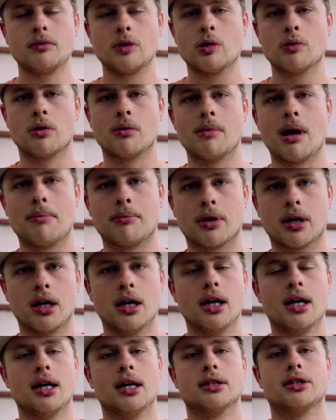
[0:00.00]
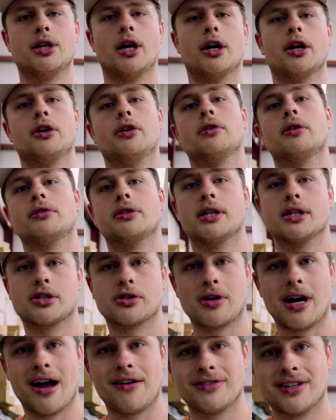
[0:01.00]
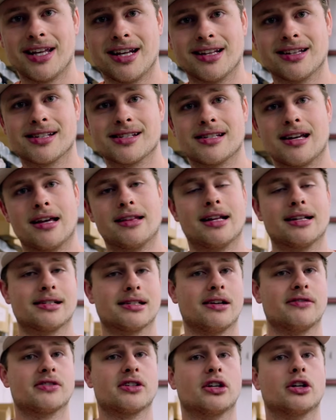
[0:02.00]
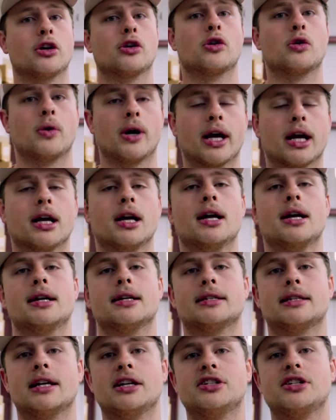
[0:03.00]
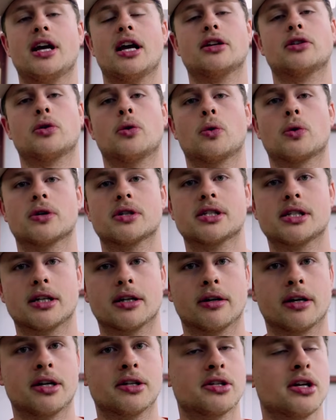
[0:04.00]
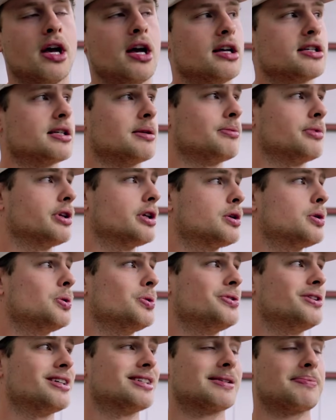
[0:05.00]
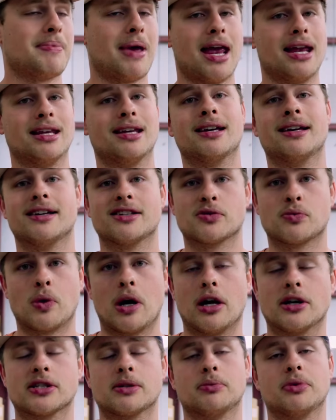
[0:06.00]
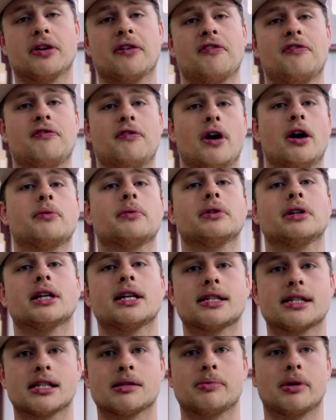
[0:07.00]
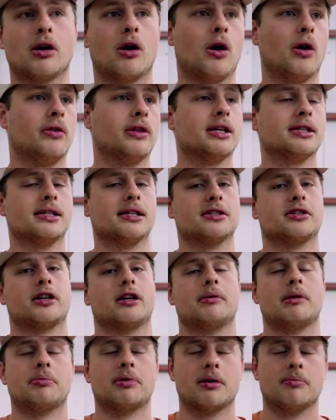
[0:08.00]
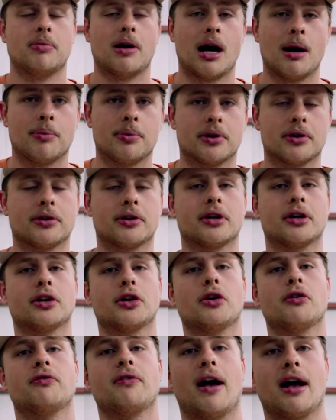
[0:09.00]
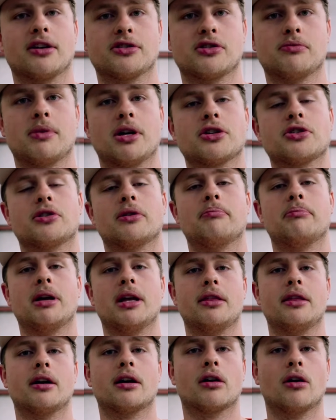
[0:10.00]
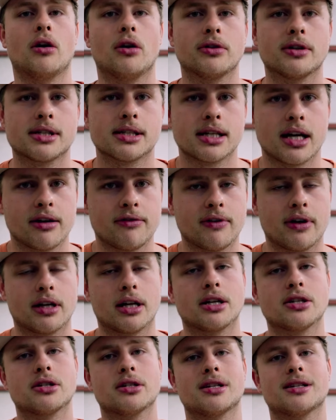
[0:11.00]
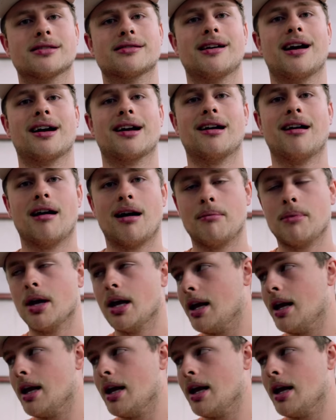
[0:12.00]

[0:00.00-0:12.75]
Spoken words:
Remember, ton of new Discraft hitting the site. That stuff's gonna go quick. DGA Tour Series, some really cool Discmania as well, some really fun releases, but all these things are gonna be pretty popular. They're gonna go fast, so make sure to be there on the site, foundationdisc.com.